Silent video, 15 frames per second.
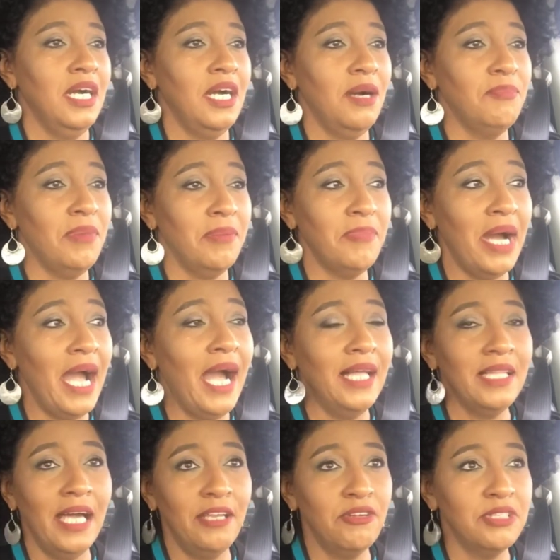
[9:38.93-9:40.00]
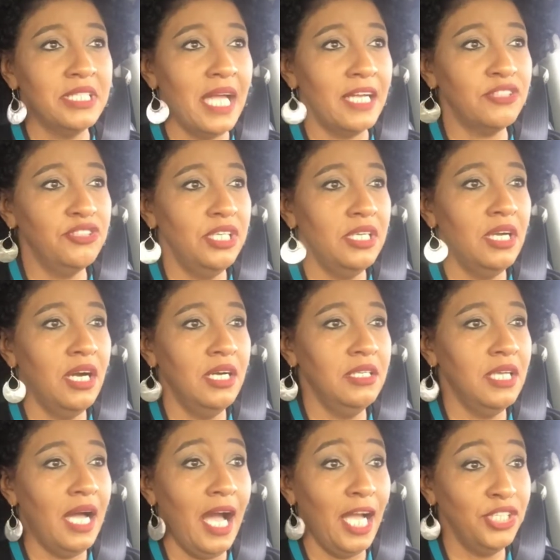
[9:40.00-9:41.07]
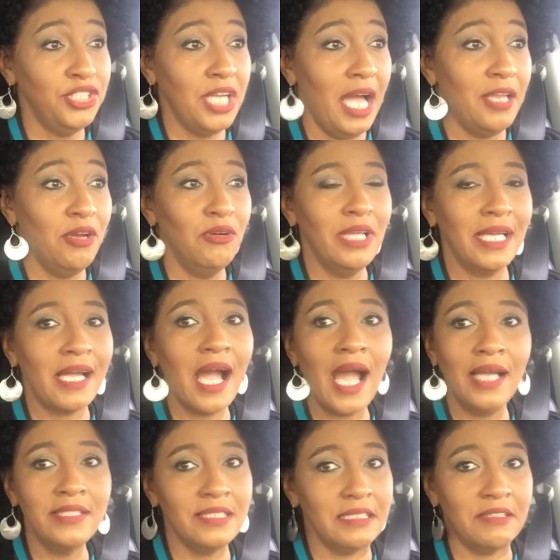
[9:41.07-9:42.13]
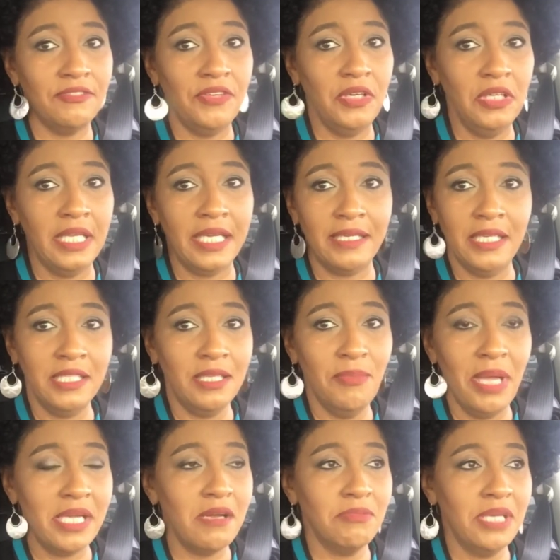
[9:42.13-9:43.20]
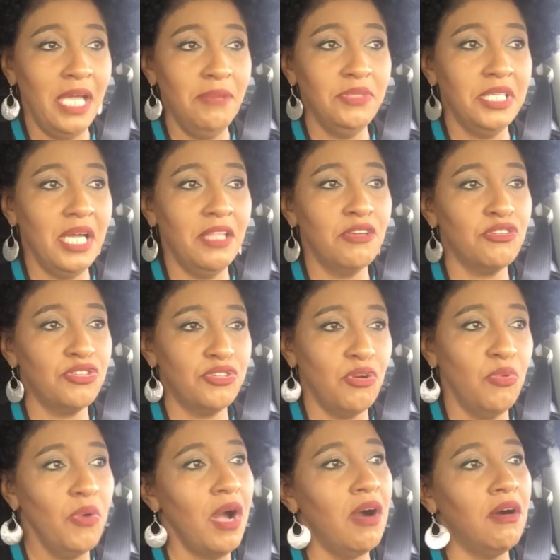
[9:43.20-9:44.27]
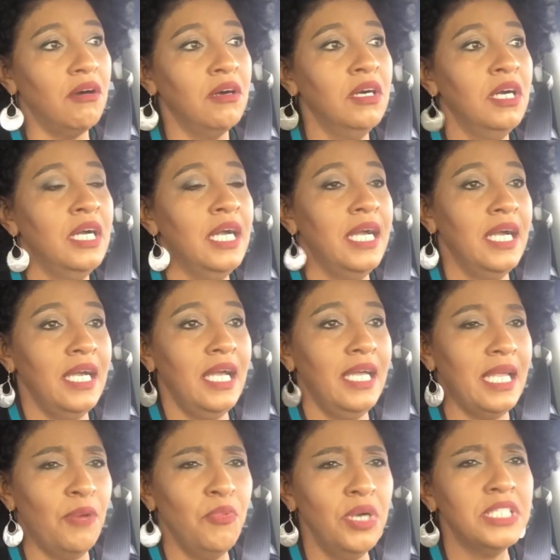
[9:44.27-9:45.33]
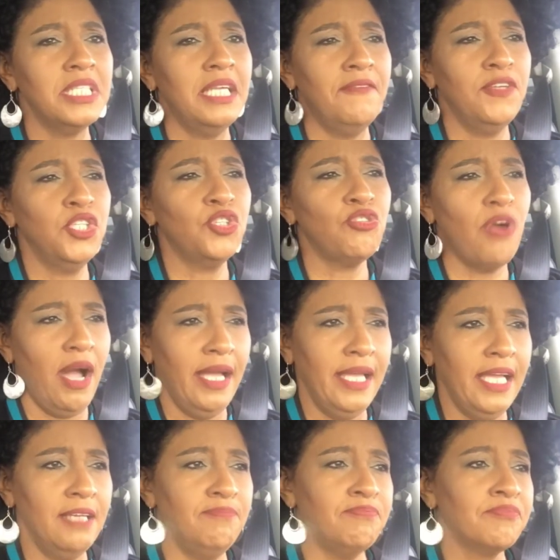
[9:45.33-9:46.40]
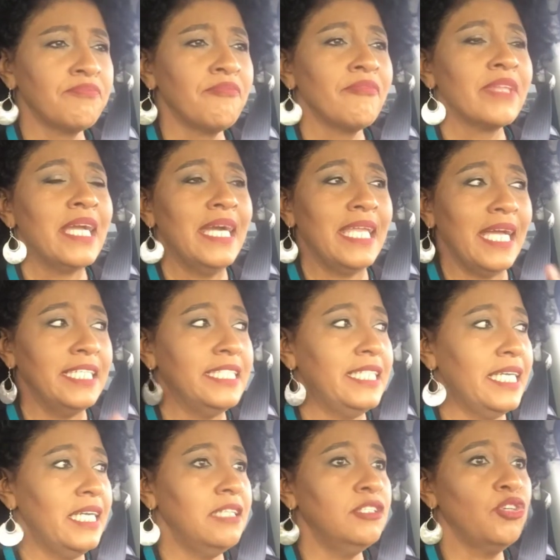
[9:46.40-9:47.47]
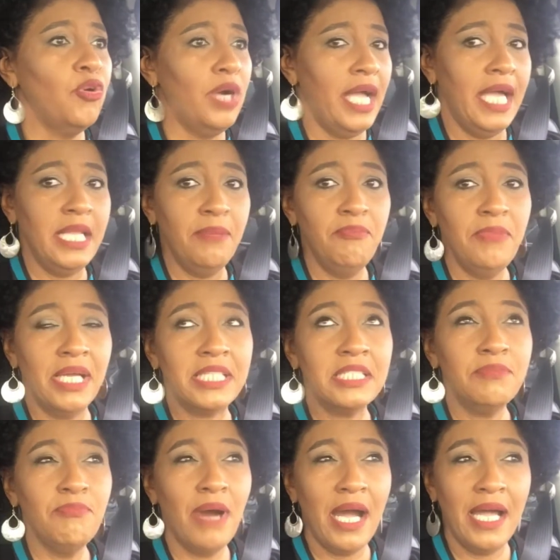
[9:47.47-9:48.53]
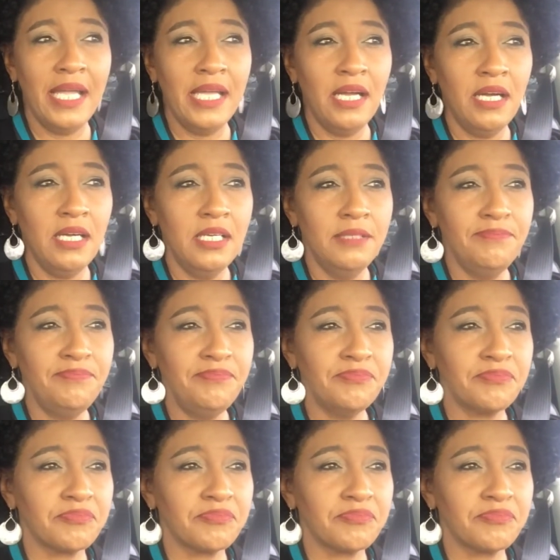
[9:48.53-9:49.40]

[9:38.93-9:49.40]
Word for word: um, my highlighter is actually an eyeshadow. Like I just feel like the makeup came together so well and I wasn't even trying. And I did go ahead and mix my, um,